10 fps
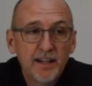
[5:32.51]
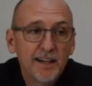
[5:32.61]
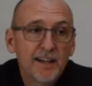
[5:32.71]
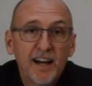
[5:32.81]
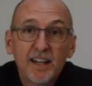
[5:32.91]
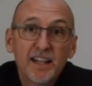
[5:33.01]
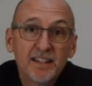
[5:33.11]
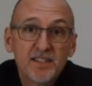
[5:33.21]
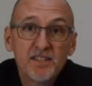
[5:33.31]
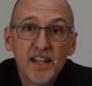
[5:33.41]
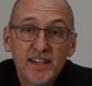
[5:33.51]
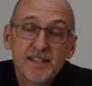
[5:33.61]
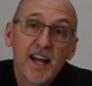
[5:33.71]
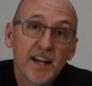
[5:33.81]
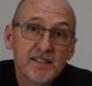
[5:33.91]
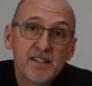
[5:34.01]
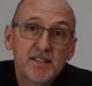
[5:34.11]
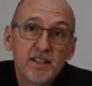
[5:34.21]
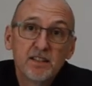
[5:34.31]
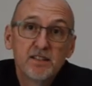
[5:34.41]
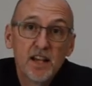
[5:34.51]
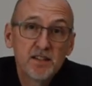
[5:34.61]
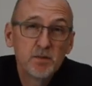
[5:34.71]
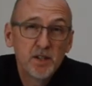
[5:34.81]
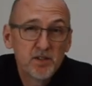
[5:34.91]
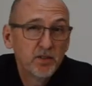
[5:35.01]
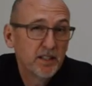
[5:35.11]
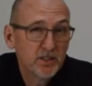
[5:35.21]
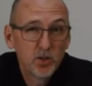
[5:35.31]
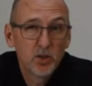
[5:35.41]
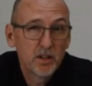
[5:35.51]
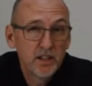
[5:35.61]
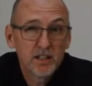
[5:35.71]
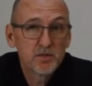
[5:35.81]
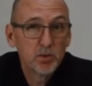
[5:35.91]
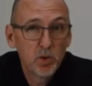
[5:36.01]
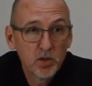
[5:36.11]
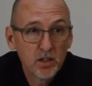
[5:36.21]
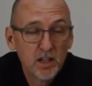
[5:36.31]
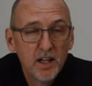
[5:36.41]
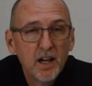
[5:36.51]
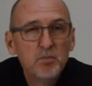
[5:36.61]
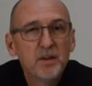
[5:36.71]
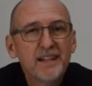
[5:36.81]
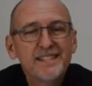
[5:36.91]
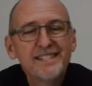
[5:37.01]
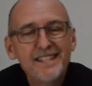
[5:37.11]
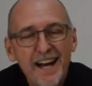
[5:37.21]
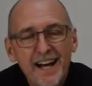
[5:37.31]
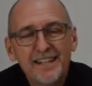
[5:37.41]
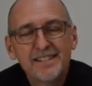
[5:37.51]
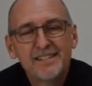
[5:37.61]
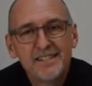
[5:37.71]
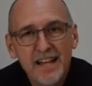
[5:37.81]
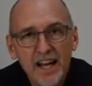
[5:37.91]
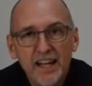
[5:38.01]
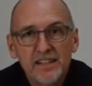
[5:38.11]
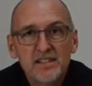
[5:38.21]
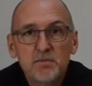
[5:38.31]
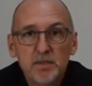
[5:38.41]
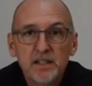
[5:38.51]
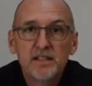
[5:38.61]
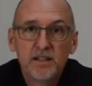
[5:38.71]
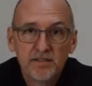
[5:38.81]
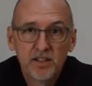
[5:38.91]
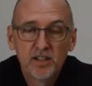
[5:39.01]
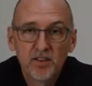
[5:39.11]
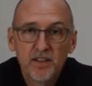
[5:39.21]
I like to say it's not as easy as Sesame Street and Dora the Explorer, but it's not designed to be difficult.